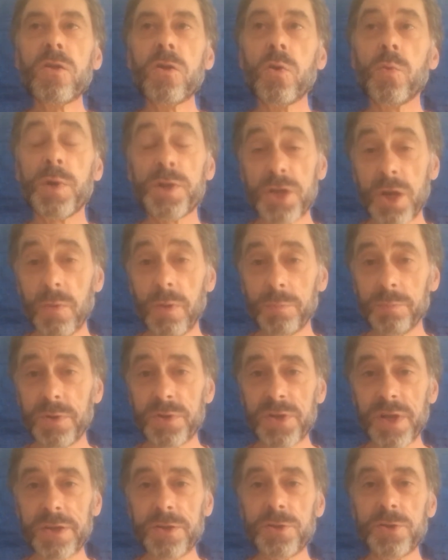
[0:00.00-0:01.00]
which I will
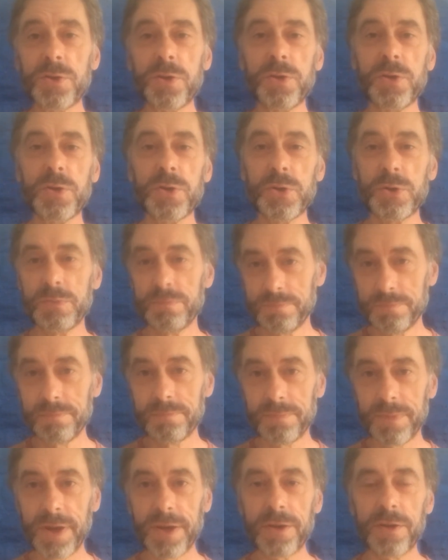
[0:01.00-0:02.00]
present to you
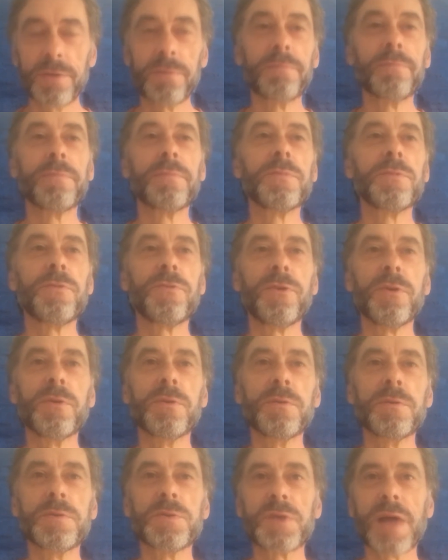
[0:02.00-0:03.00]
in a
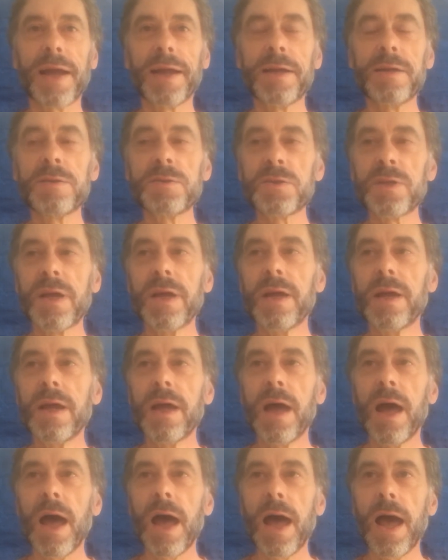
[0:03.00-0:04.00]
few seconds.
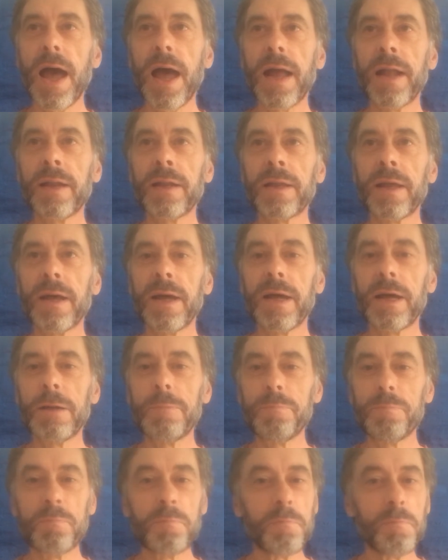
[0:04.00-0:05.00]
And
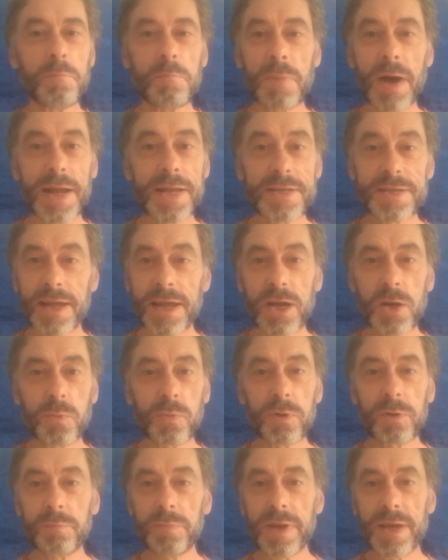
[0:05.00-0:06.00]
my take
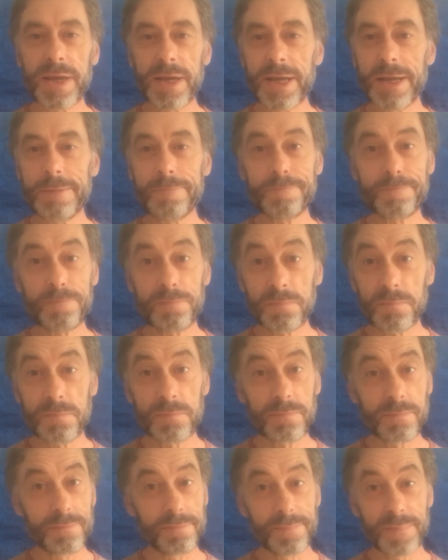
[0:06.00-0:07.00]
will be,
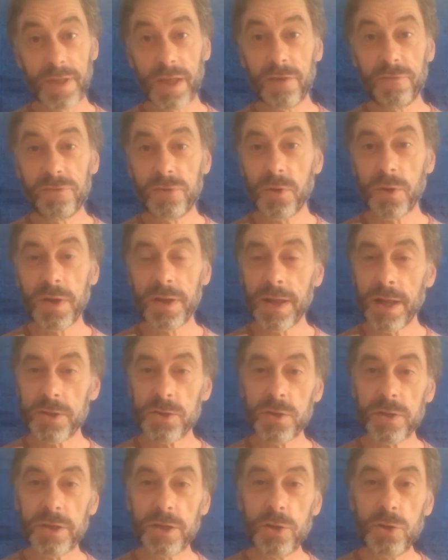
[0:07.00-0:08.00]
if you can
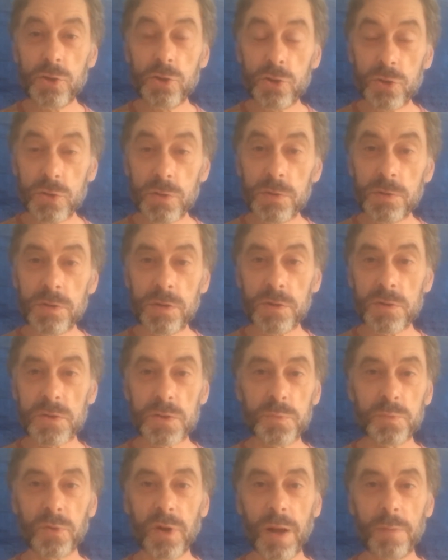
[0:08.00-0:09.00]
actually do
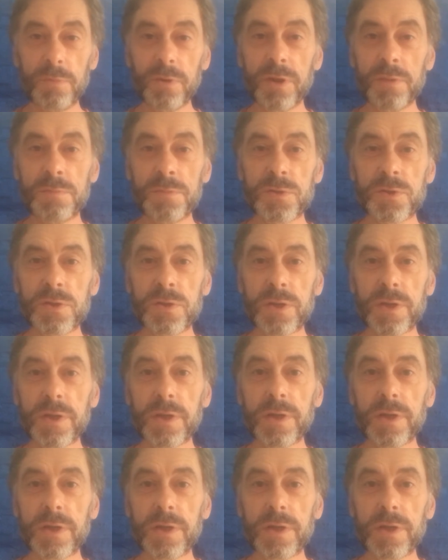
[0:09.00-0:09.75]
those problems